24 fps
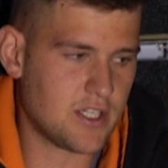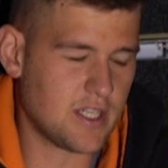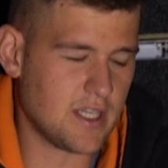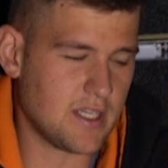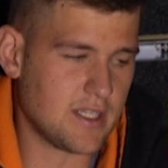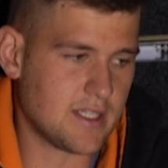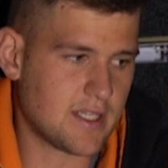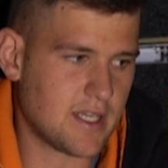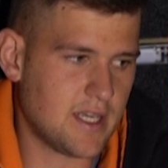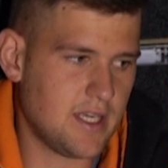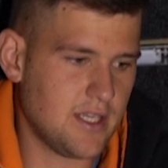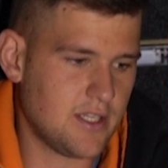
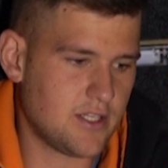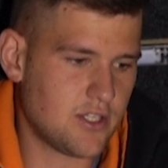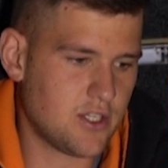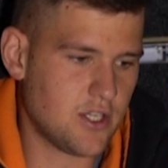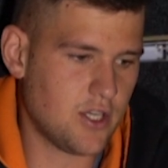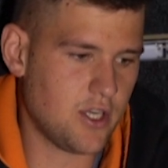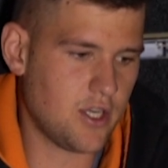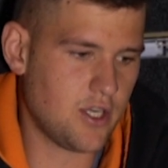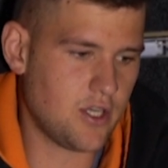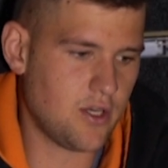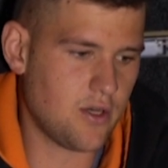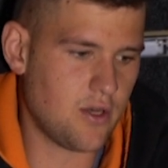this
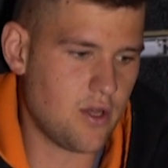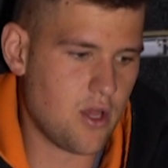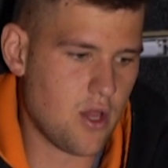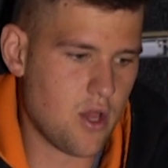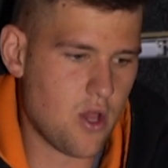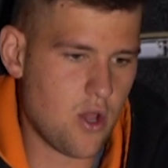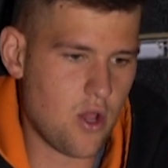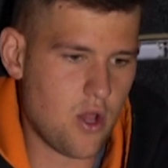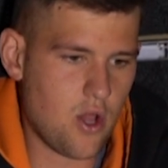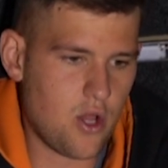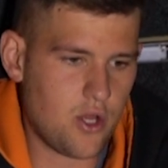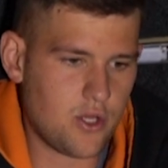kitchen.
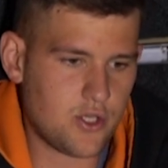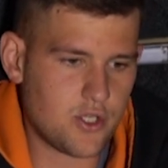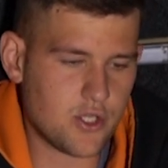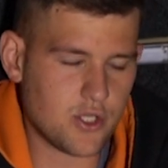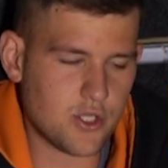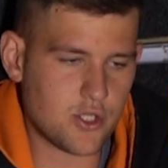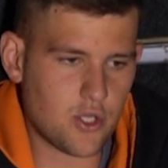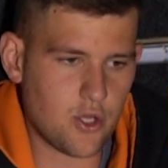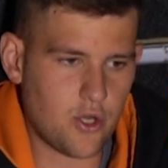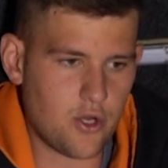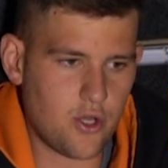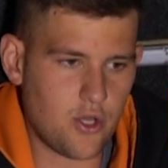
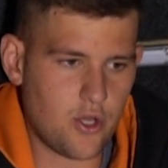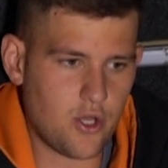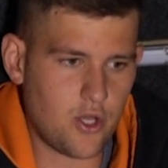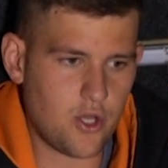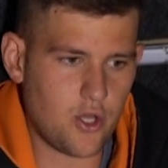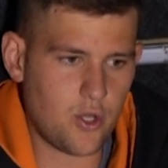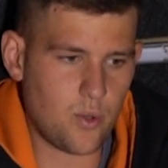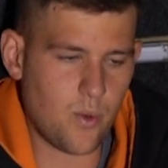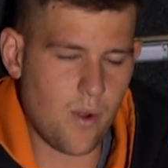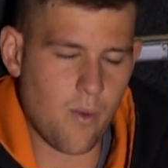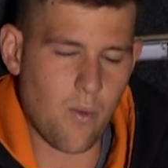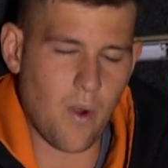
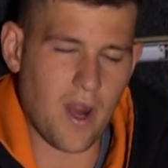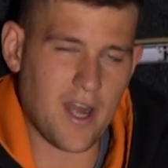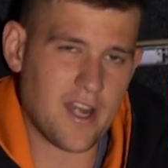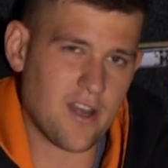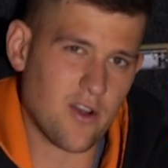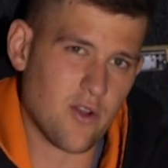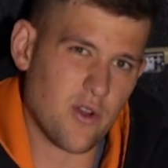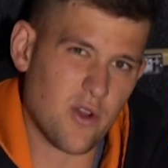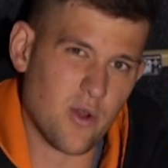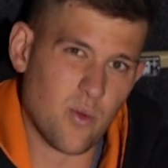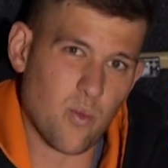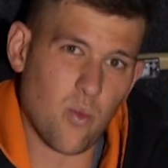We're
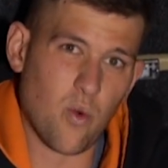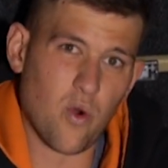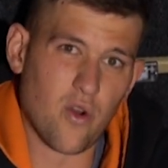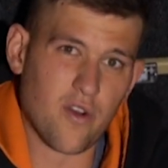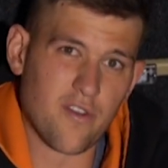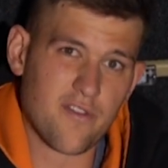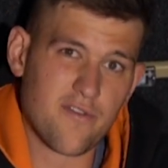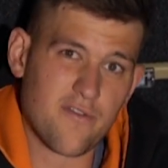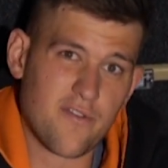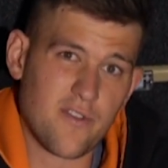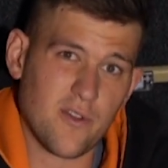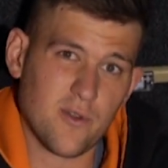waiting on a
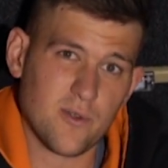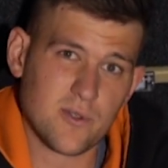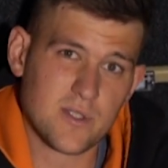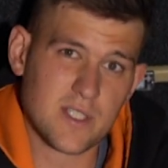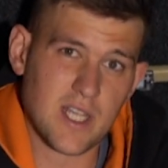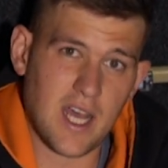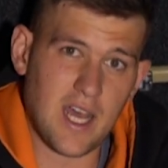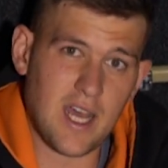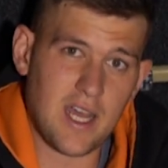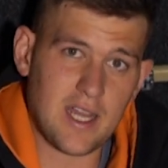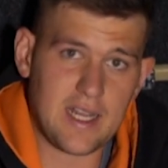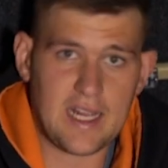water
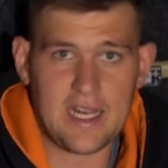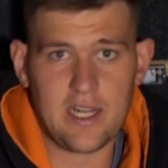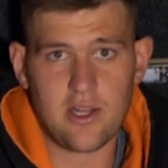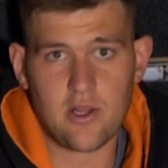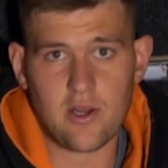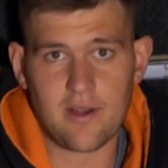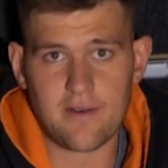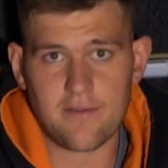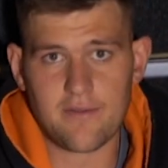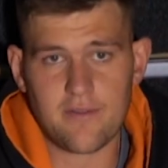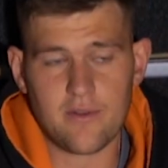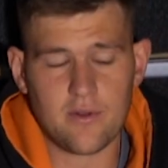filter,
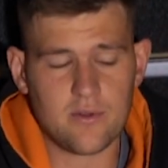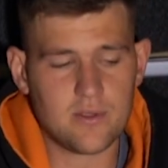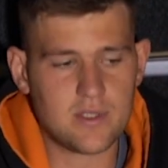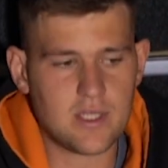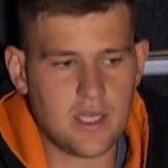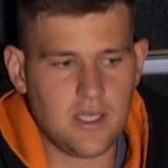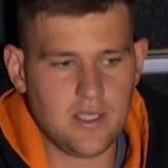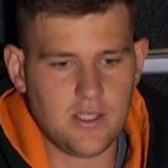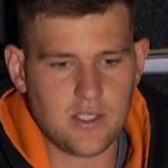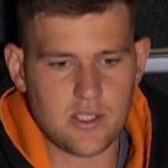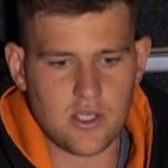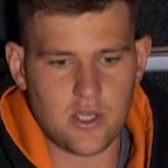inline
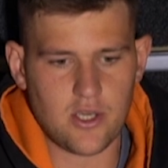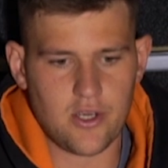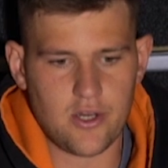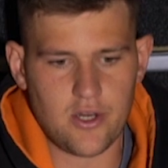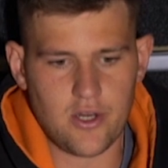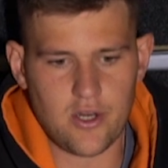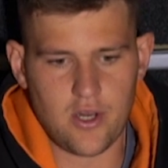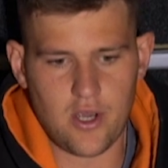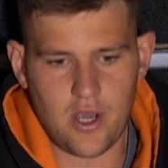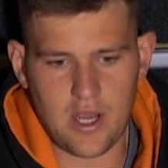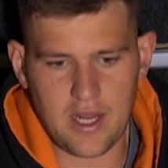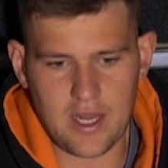filter,
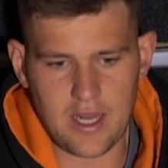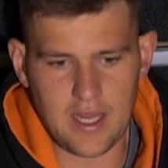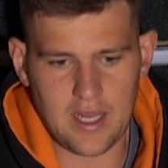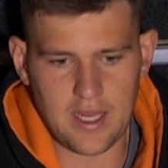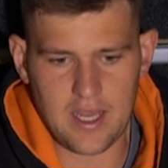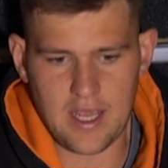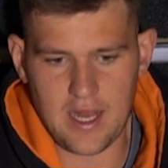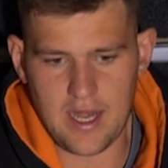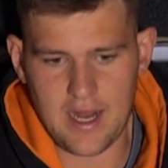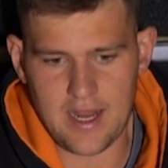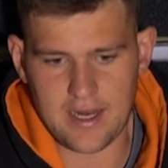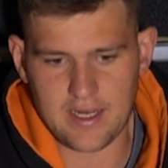so I can
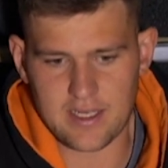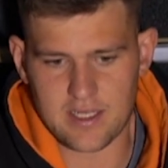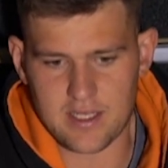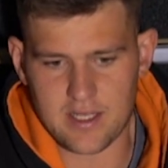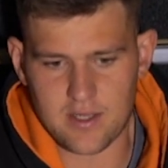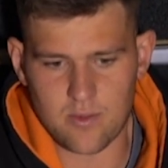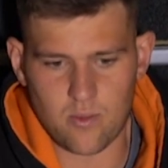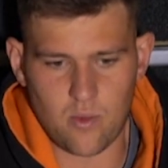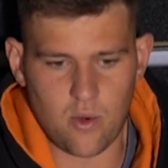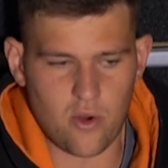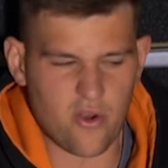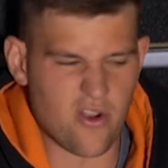connect
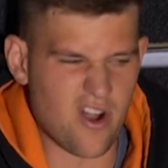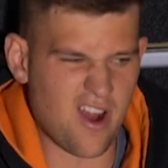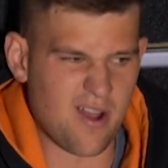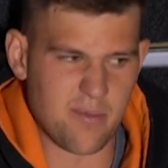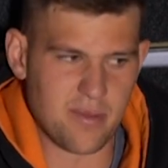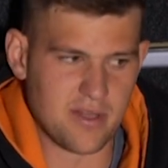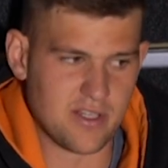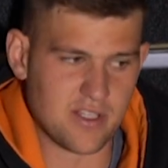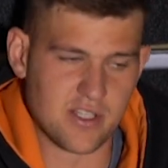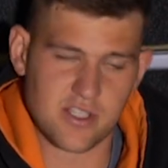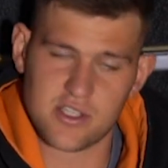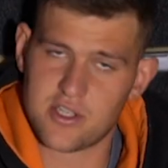the water
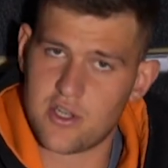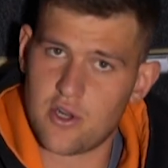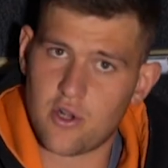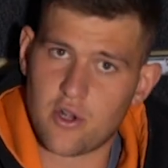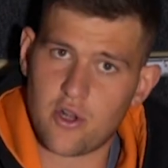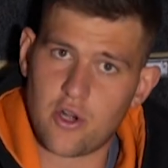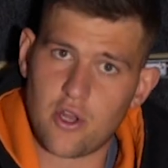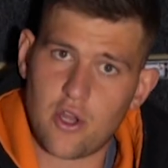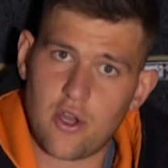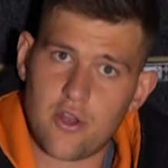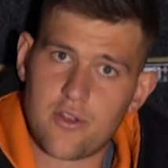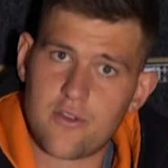up. It's just not
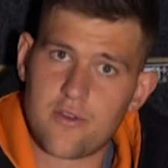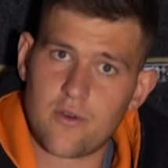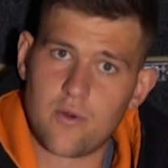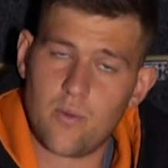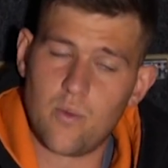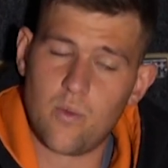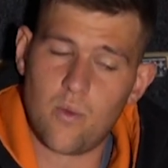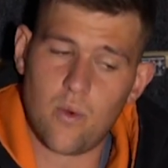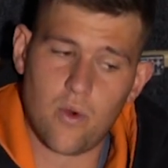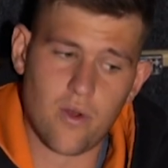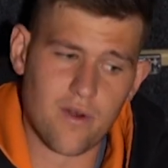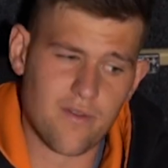going to go through a
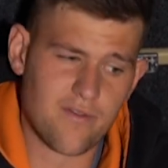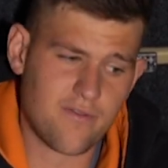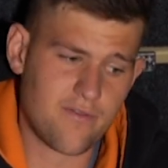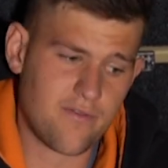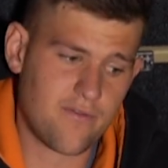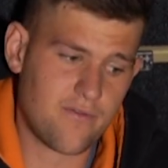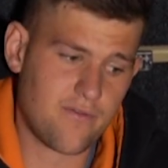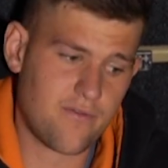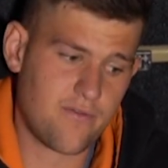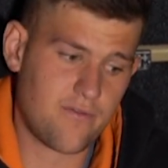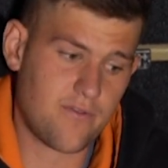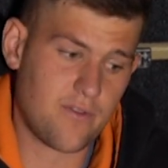water
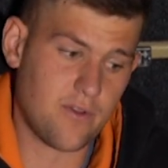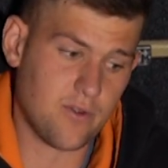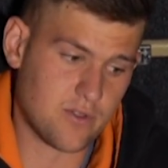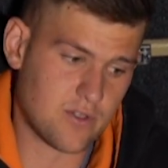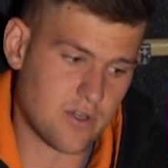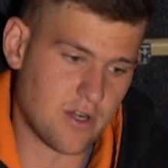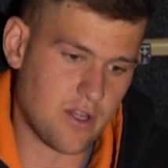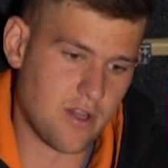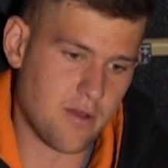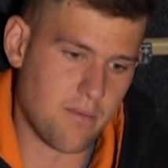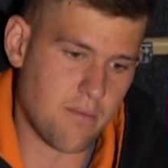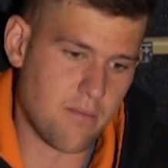
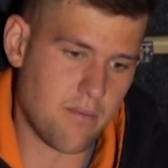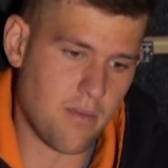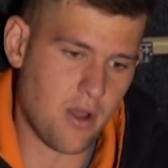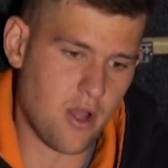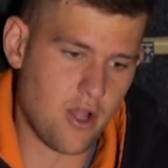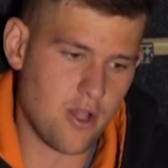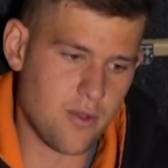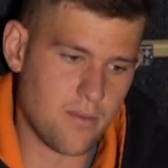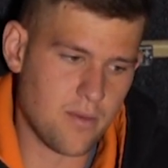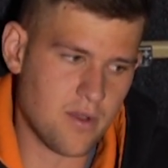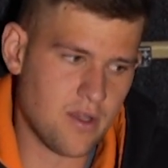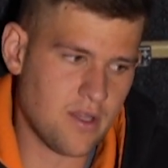filter at the
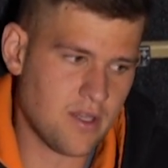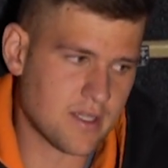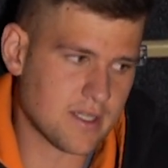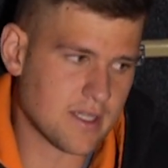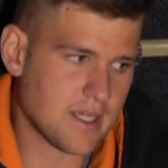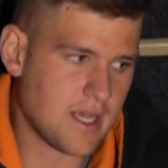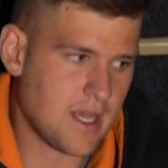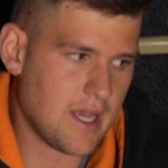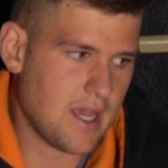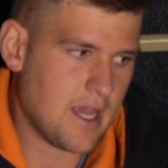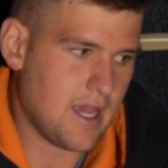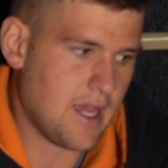moment,
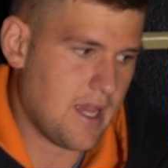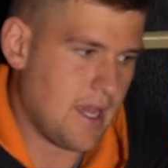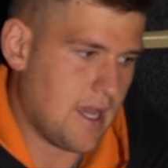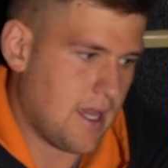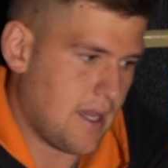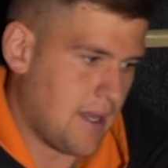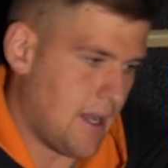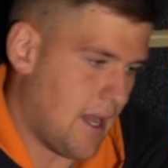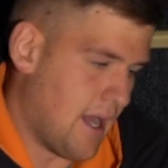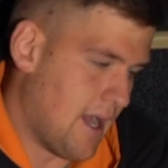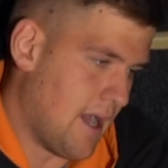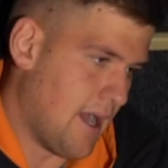
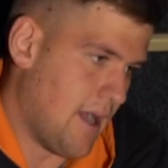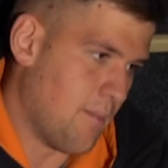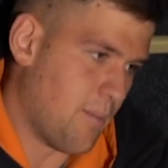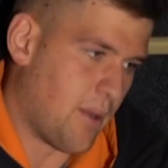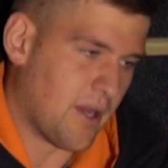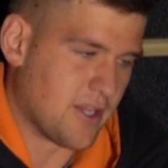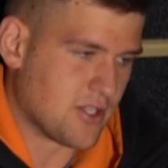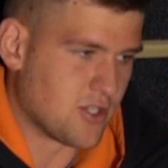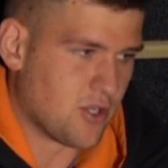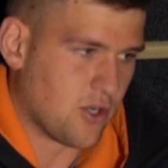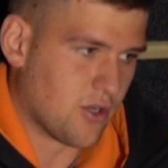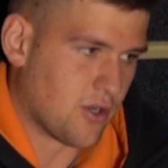
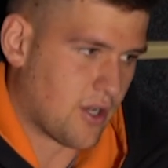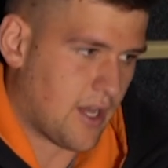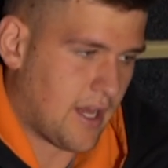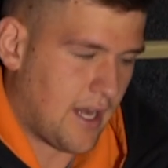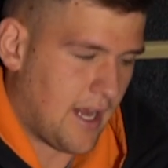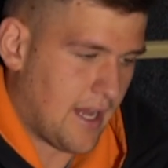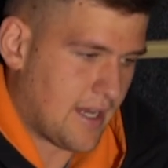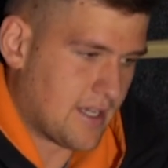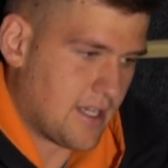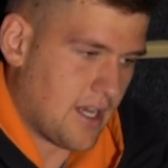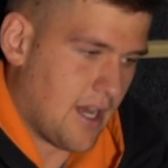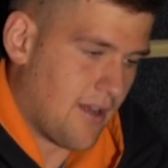but it's not
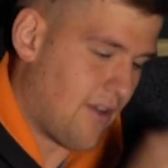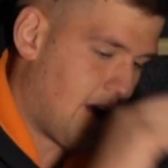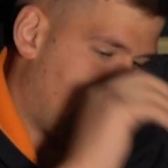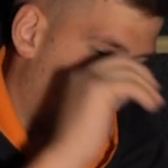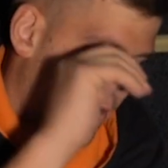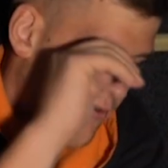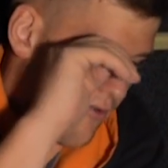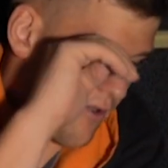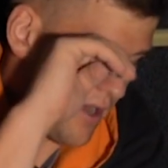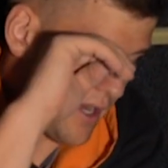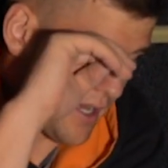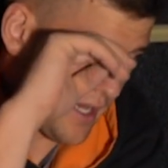connected. I've had
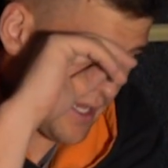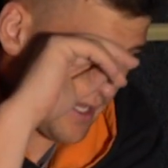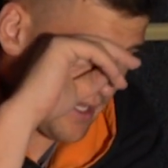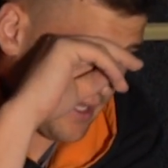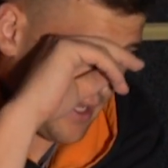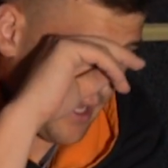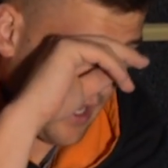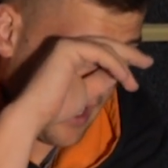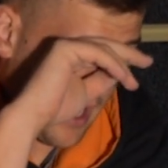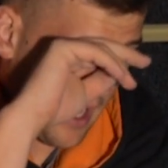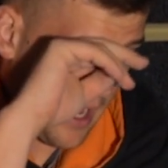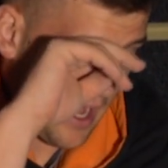it
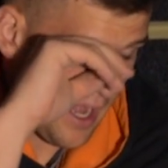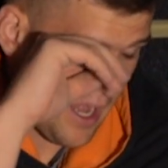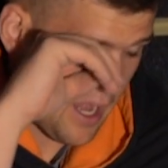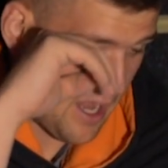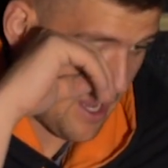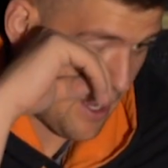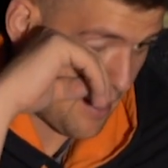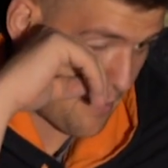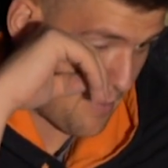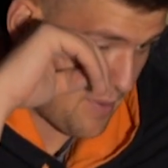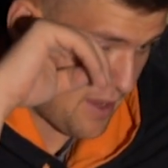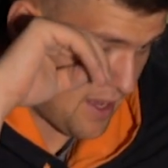running,
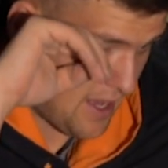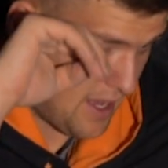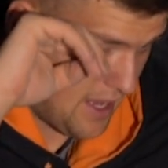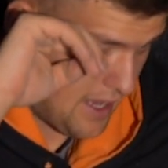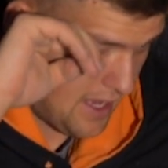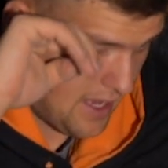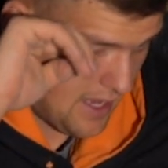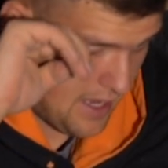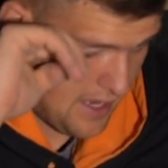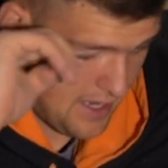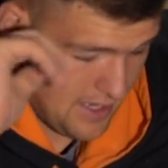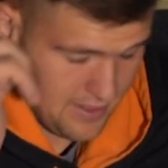
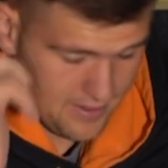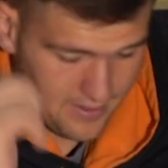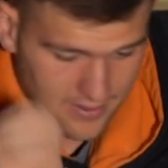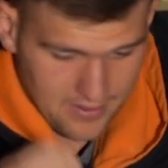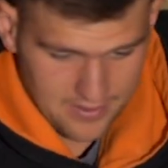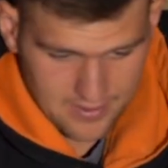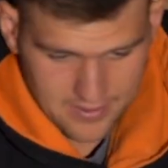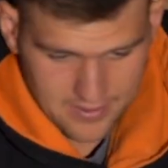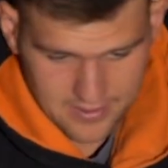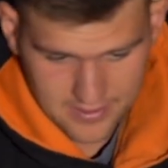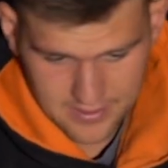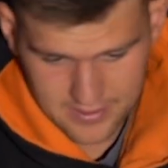
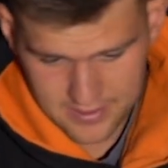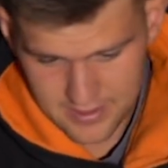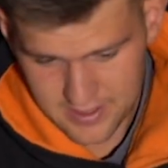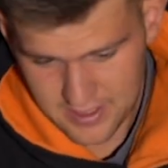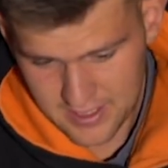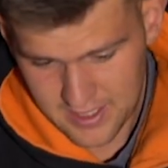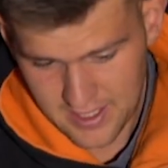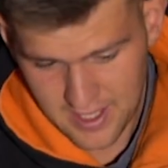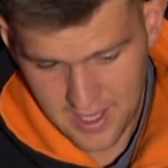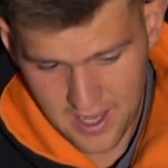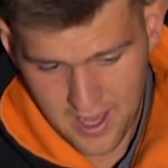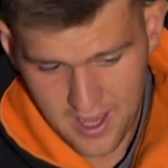and
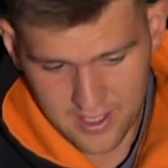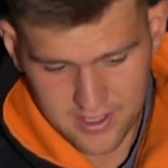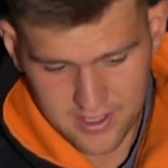yeah,